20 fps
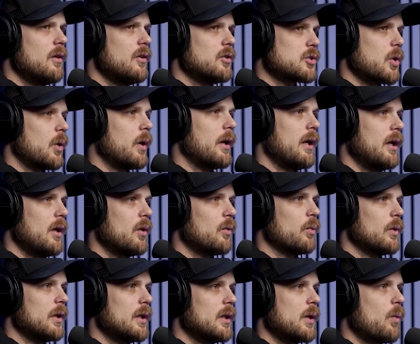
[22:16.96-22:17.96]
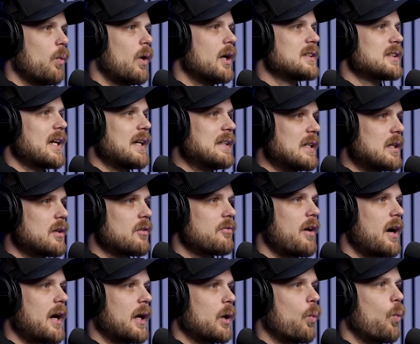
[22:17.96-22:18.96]
So it really was
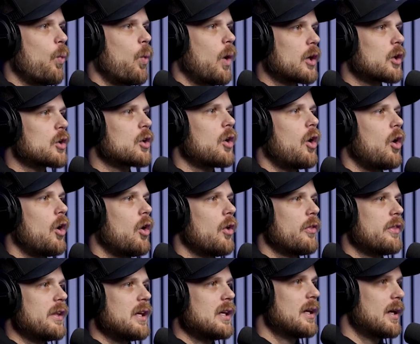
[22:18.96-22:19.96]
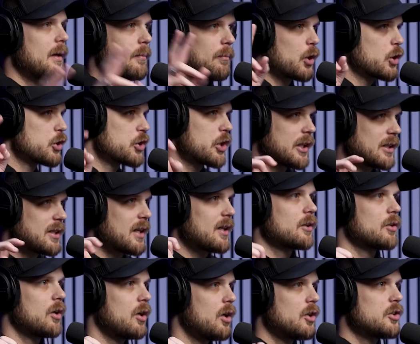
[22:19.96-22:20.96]
identifying what are all the emerging
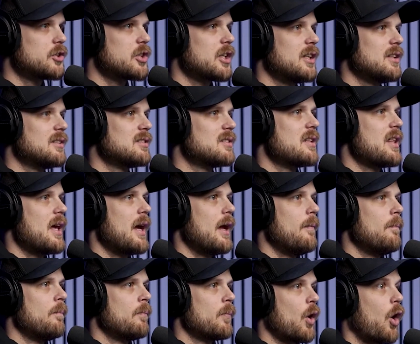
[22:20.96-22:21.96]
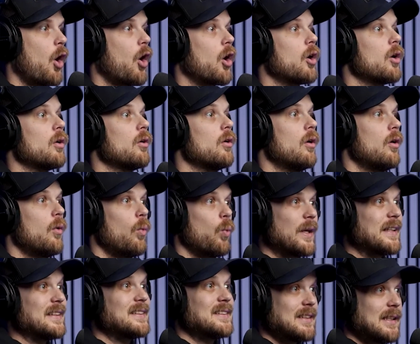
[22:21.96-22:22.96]
technologies that
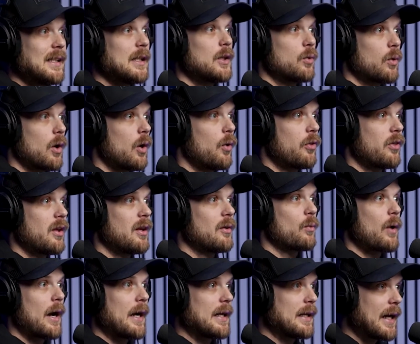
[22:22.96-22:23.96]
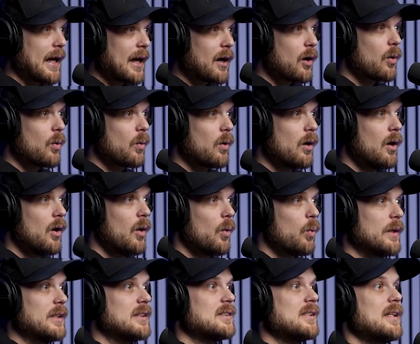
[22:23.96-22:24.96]
we see growth in right now,
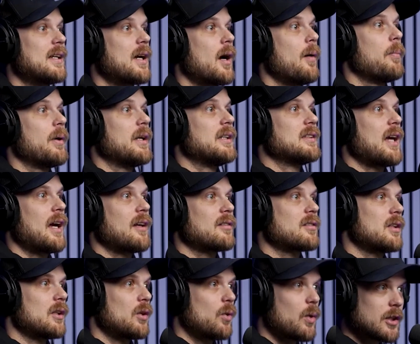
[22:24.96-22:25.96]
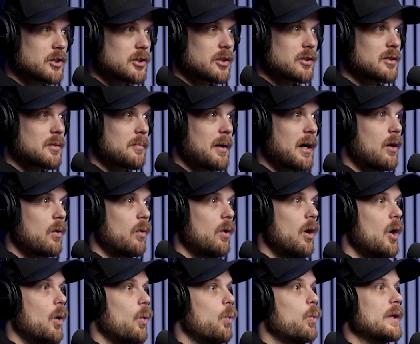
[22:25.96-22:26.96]
we see companies asking questions about,
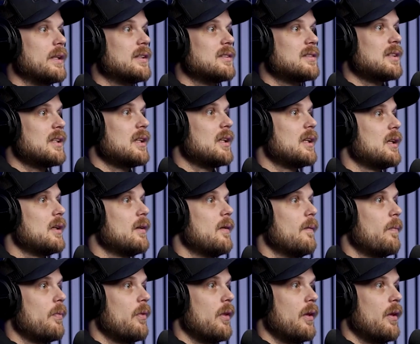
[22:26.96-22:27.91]
we see